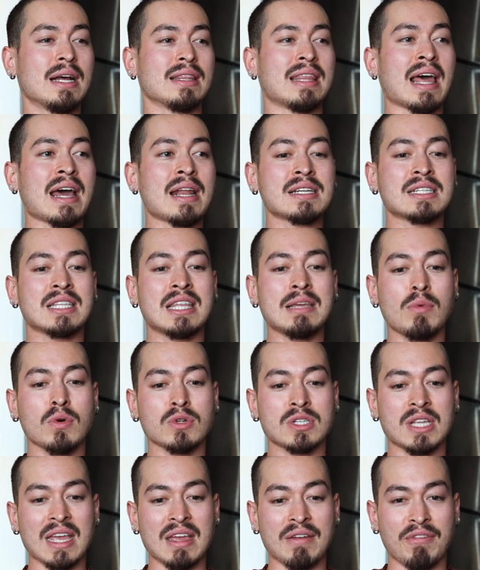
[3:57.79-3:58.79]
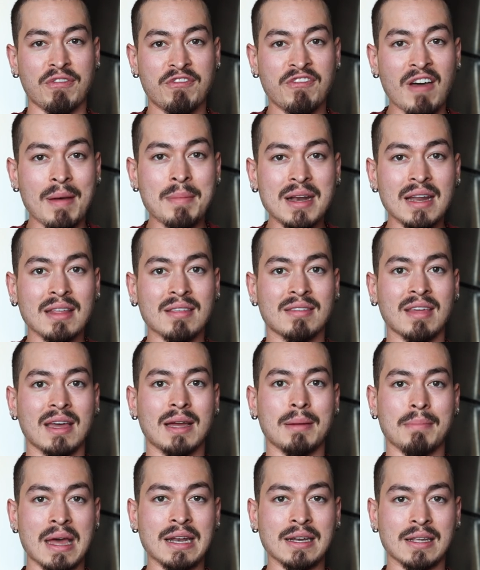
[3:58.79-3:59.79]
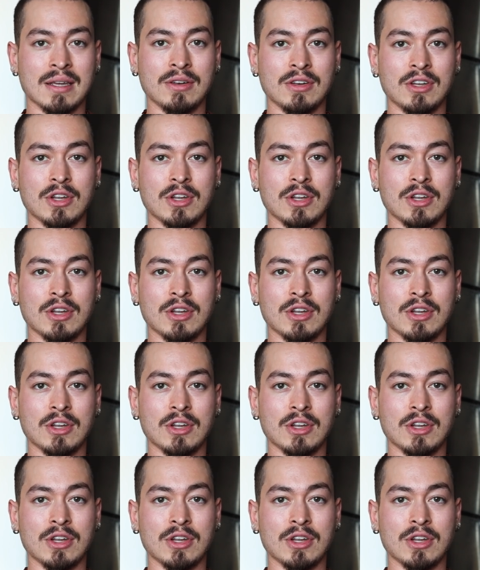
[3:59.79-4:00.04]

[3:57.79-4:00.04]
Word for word: that is the most effeminate thing men can